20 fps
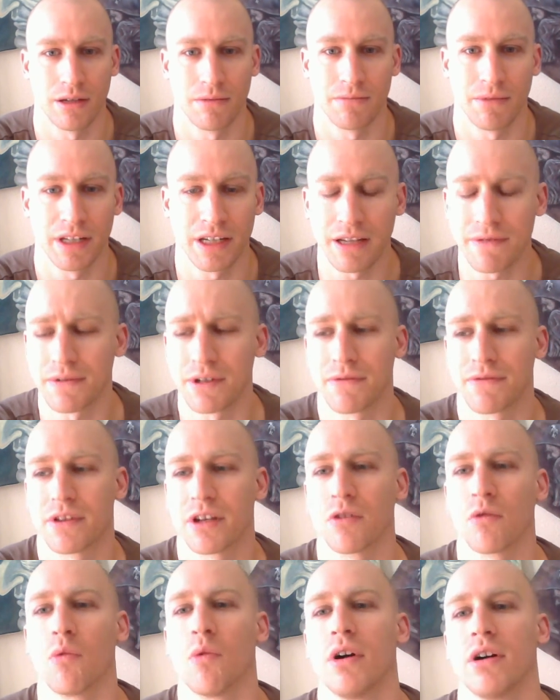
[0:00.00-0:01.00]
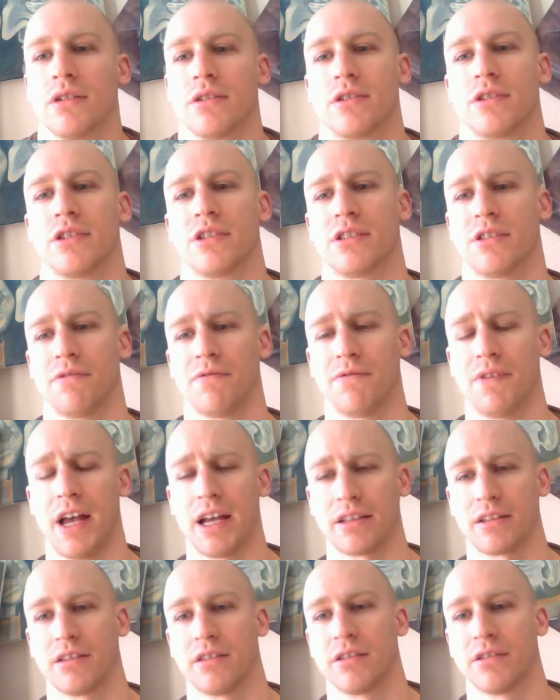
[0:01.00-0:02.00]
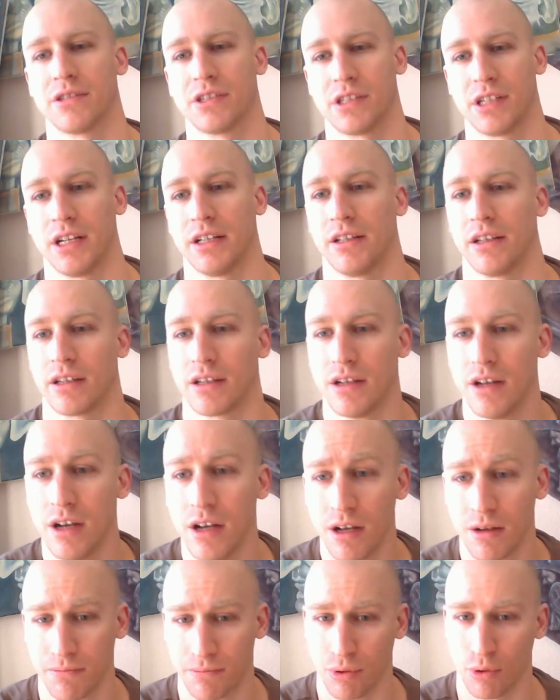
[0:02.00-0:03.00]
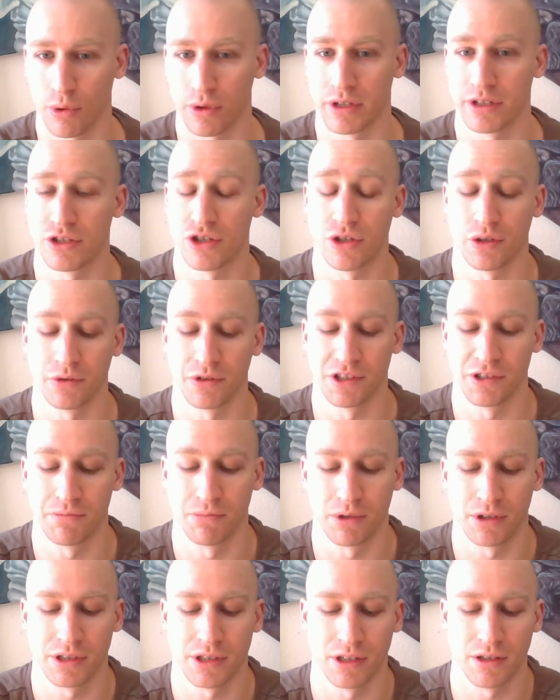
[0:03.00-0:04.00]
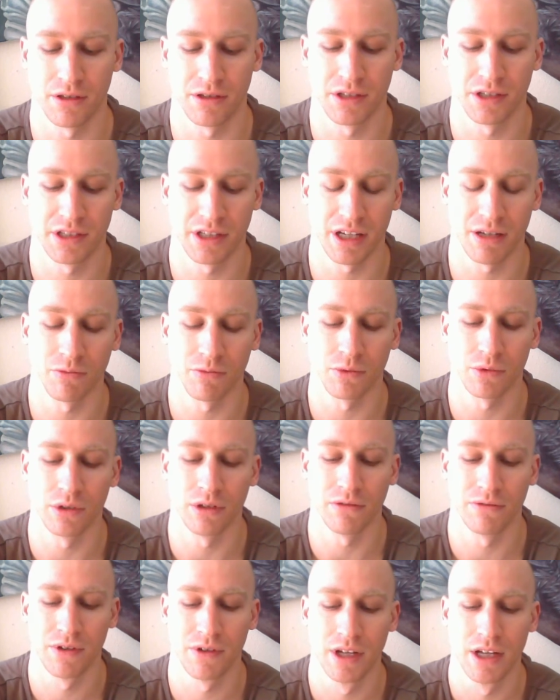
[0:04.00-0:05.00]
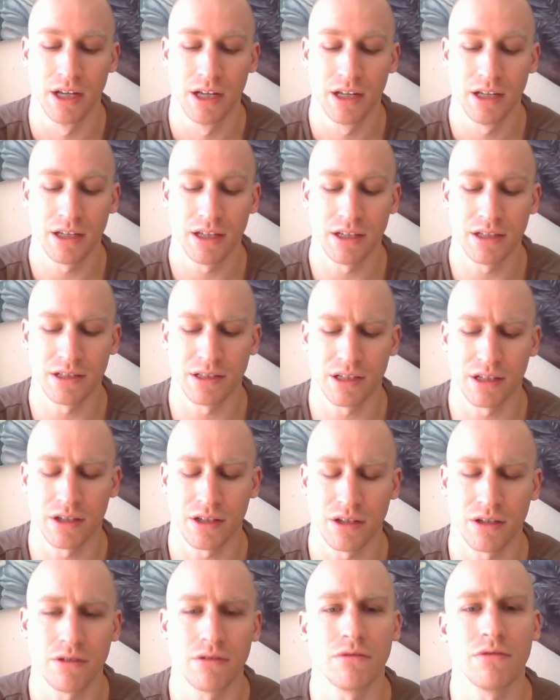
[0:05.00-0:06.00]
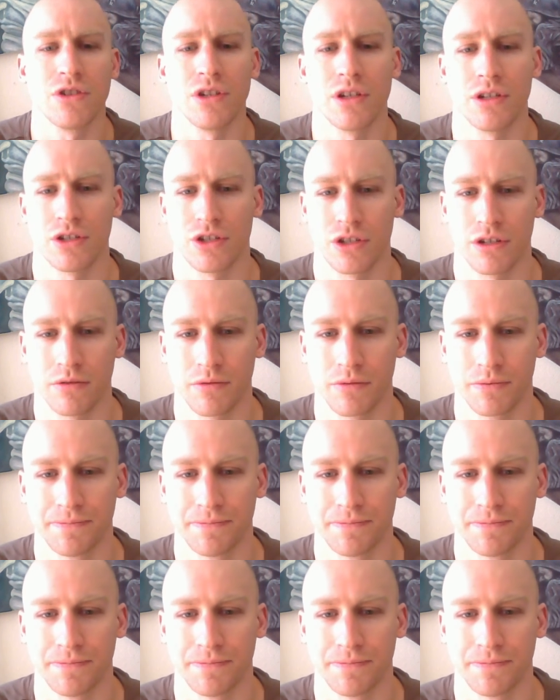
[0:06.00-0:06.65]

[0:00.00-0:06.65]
And even if there was, just the fact that they're selling porn and children's books under the same roof is a huge issue.